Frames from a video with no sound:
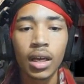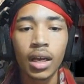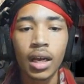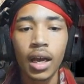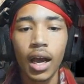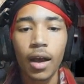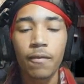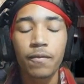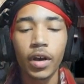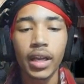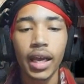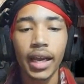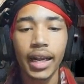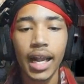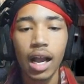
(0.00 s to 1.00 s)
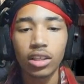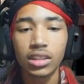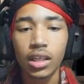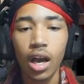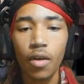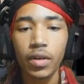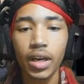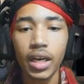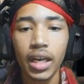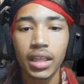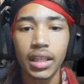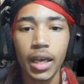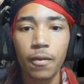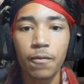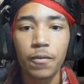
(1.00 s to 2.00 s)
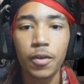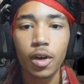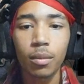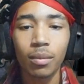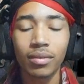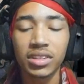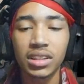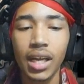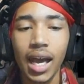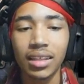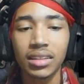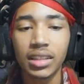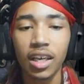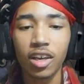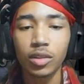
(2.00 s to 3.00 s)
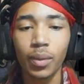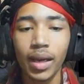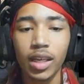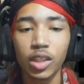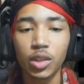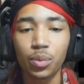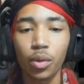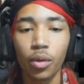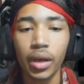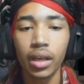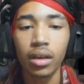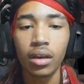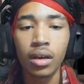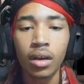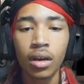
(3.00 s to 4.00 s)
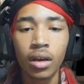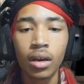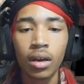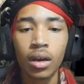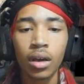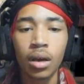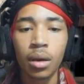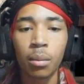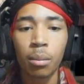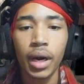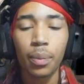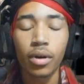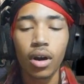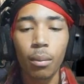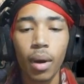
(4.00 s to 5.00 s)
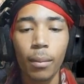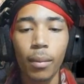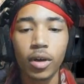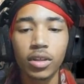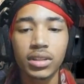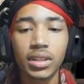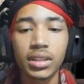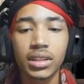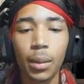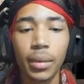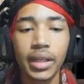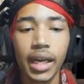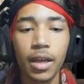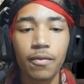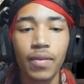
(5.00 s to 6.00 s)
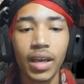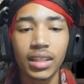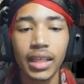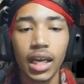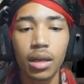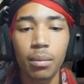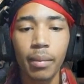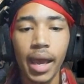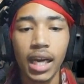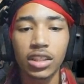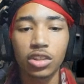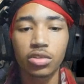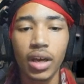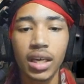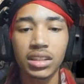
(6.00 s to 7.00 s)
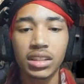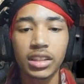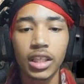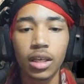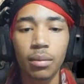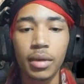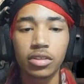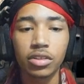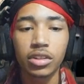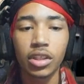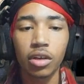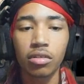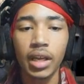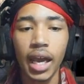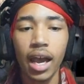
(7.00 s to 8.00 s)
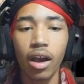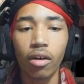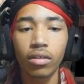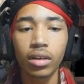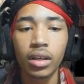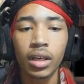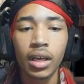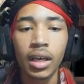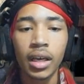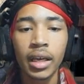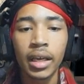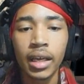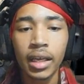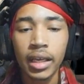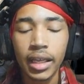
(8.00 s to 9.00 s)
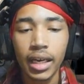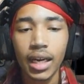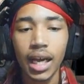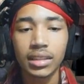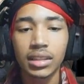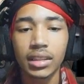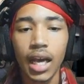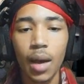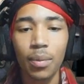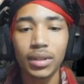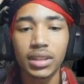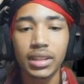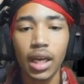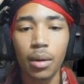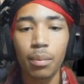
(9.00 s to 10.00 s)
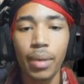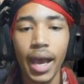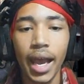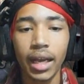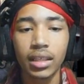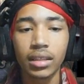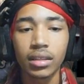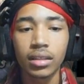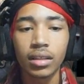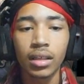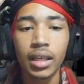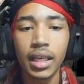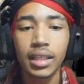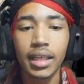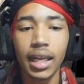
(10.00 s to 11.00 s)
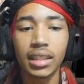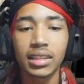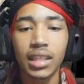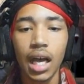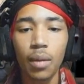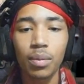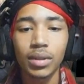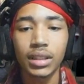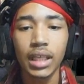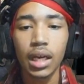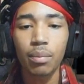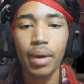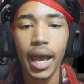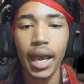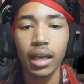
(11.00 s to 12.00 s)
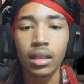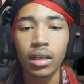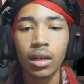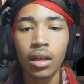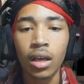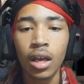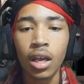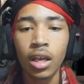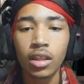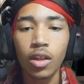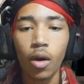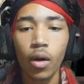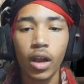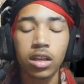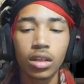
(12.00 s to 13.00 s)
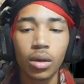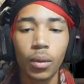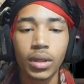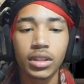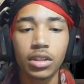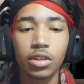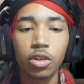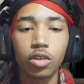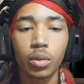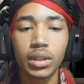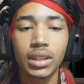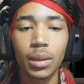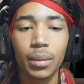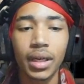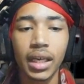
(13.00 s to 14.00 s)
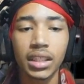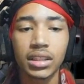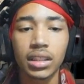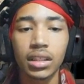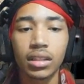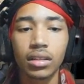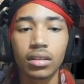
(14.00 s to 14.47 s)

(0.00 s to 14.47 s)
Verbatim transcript: I felt like I was covered in a thin film of snot and tears by this point, but I put on my most intimidating face I could manage and tried to stare Misuto down. He did not stop and stare back. He did stop and stare back, though it clearly wasn't due to intimidation.